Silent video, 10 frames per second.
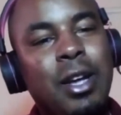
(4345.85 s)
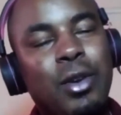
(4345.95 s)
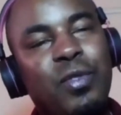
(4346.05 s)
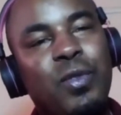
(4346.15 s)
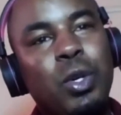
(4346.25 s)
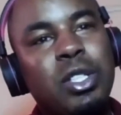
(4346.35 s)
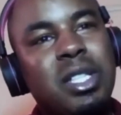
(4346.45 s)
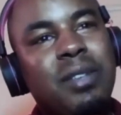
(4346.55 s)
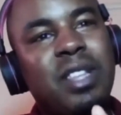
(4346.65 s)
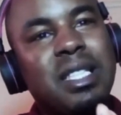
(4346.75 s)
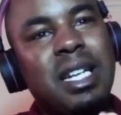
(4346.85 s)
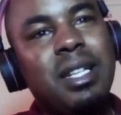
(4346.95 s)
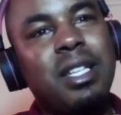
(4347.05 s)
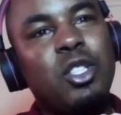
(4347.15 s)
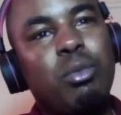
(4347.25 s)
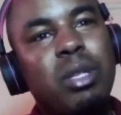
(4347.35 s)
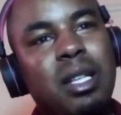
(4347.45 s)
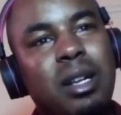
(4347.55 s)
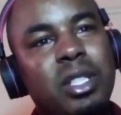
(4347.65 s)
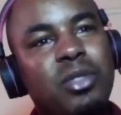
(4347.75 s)
And of course, if there's anything to be
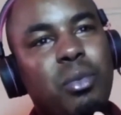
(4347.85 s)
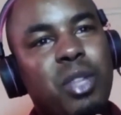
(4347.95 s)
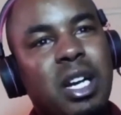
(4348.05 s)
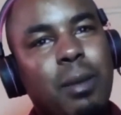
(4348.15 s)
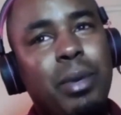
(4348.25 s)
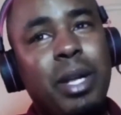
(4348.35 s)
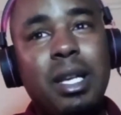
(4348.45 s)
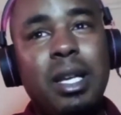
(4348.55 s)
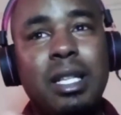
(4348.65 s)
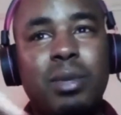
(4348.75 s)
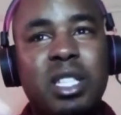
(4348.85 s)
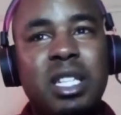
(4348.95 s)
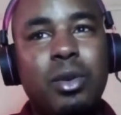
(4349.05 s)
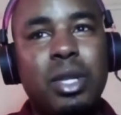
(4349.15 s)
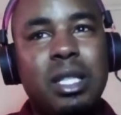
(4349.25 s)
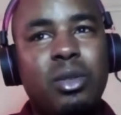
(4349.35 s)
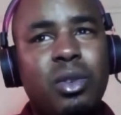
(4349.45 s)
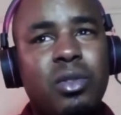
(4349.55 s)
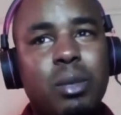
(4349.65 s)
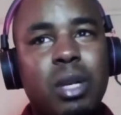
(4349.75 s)
salvaged from the company, especially with this
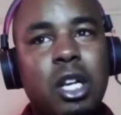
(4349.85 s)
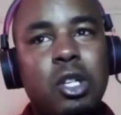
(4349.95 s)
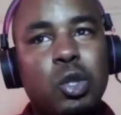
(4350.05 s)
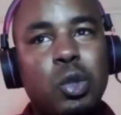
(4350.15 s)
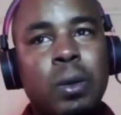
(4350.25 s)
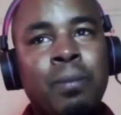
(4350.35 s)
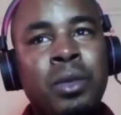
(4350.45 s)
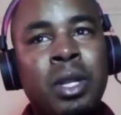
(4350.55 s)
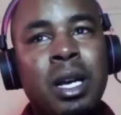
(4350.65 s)
$50 million to